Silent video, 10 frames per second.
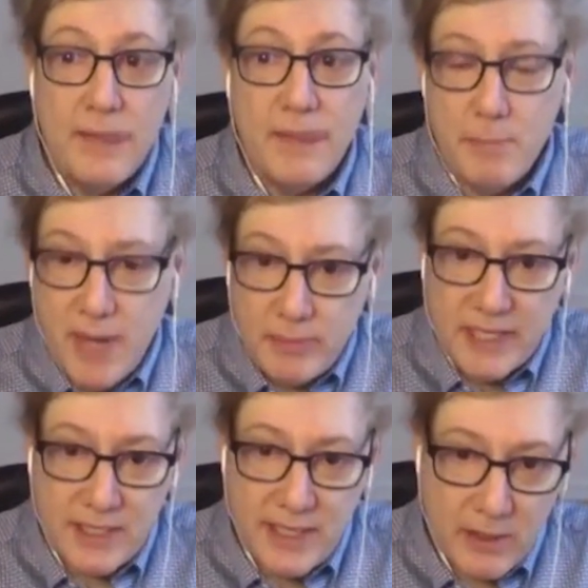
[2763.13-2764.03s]
the
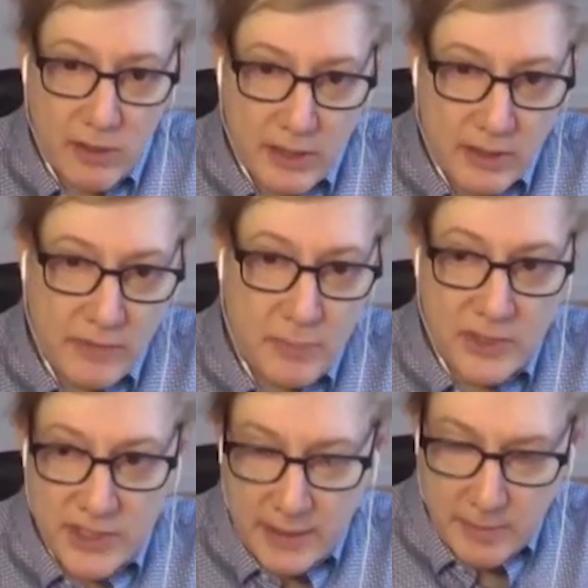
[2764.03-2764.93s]
public narrative
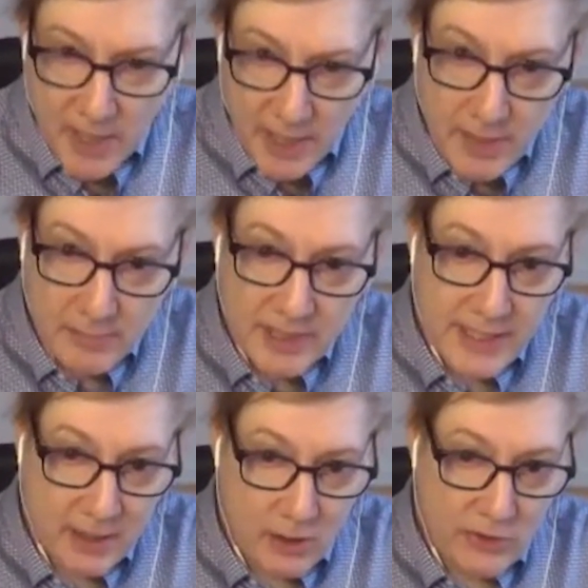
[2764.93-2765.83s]
presented by public
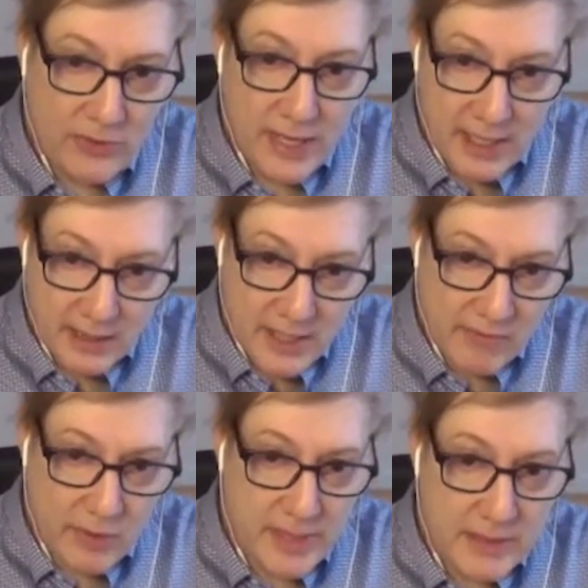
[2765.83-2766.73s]
health and
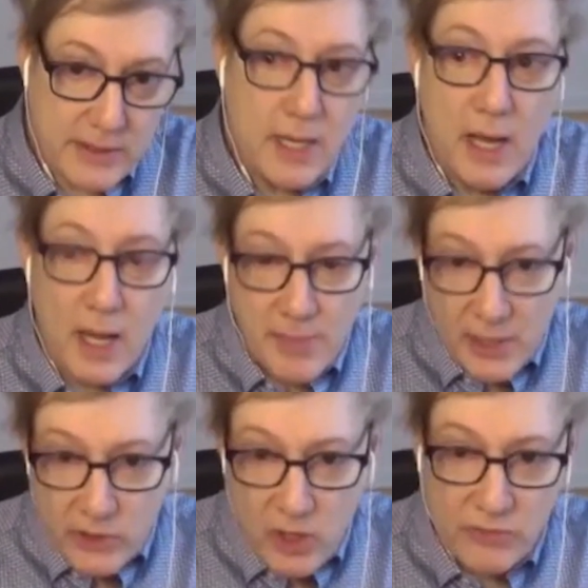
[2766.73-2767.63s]
governments
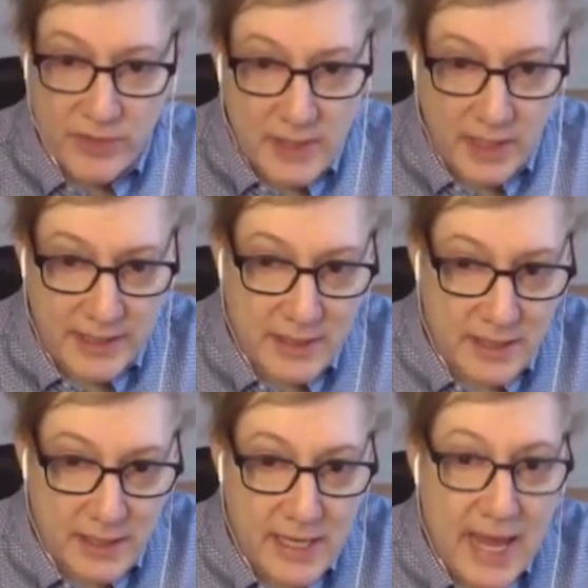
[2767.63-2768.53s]
about
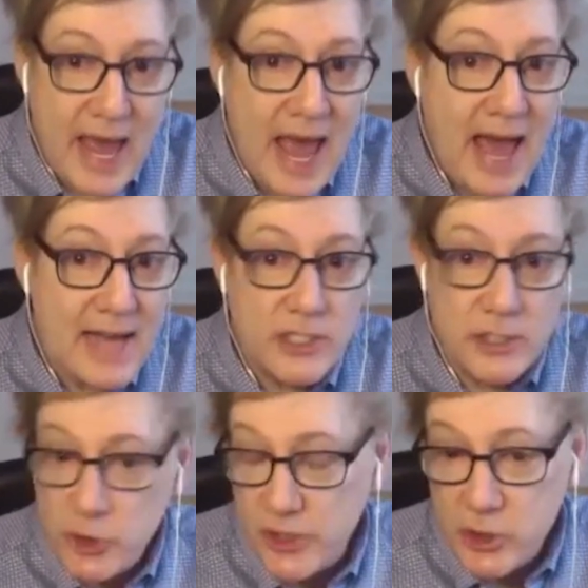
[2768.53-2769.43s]
COVID-19 as
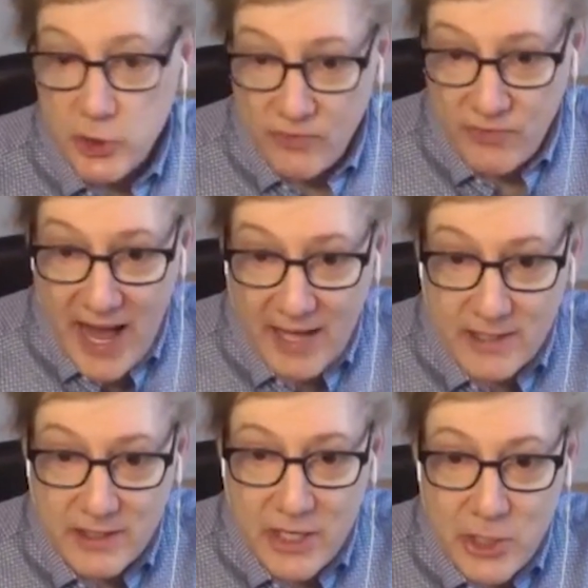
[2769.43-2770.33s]
a judicial
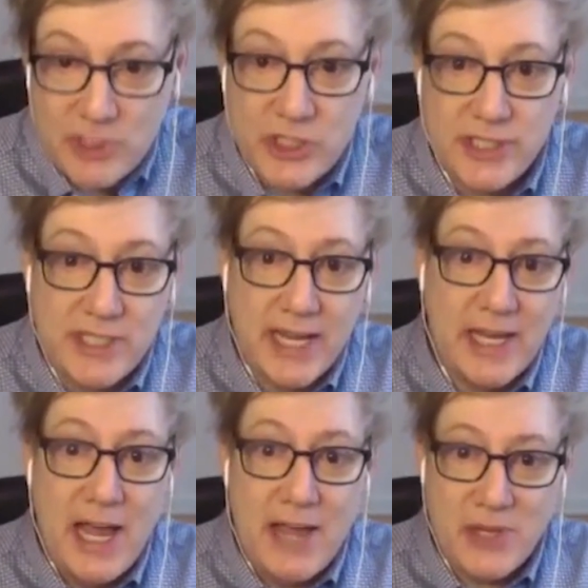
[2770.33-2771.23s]
fact, which is to
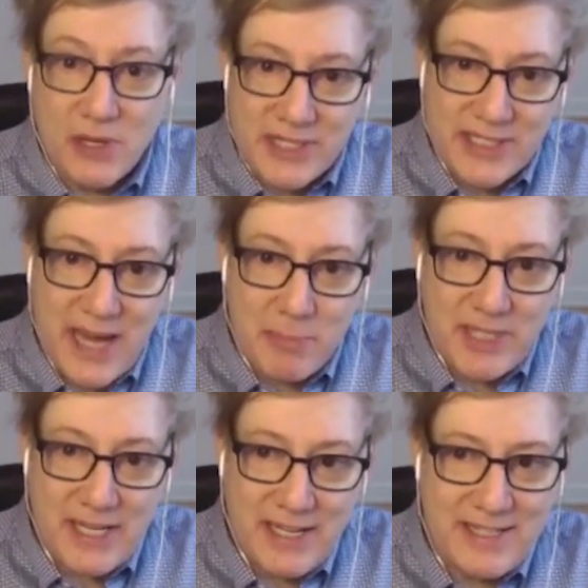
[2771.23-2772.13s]
say they're
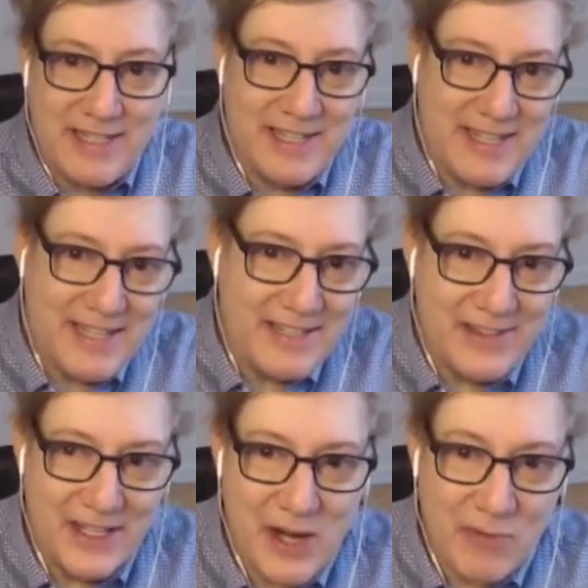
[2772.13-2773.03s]
accepting the
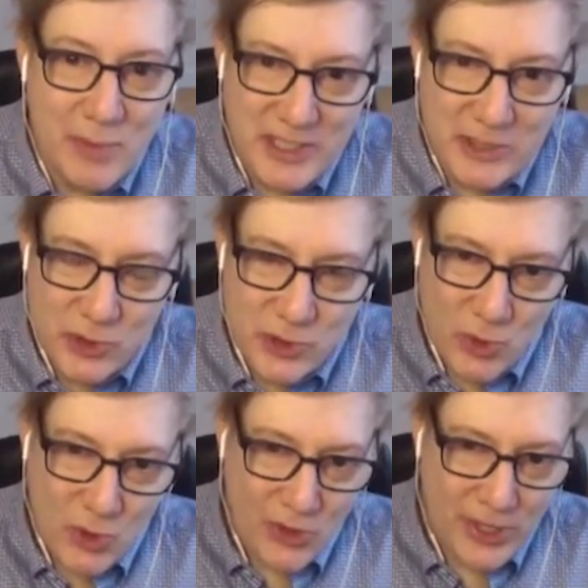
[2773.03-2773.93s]
government
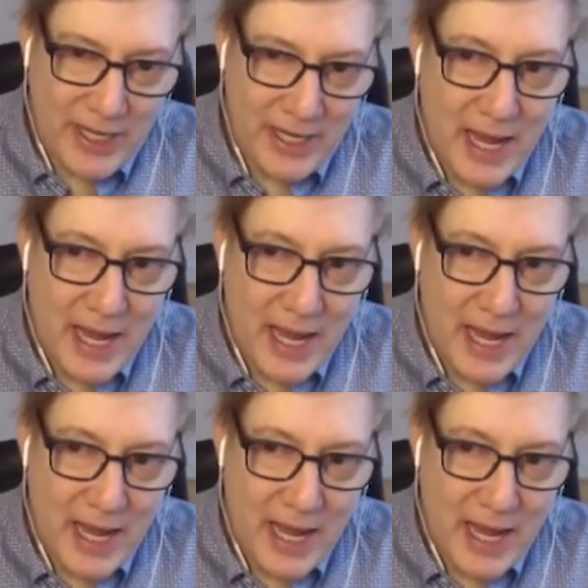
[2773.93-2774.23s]
story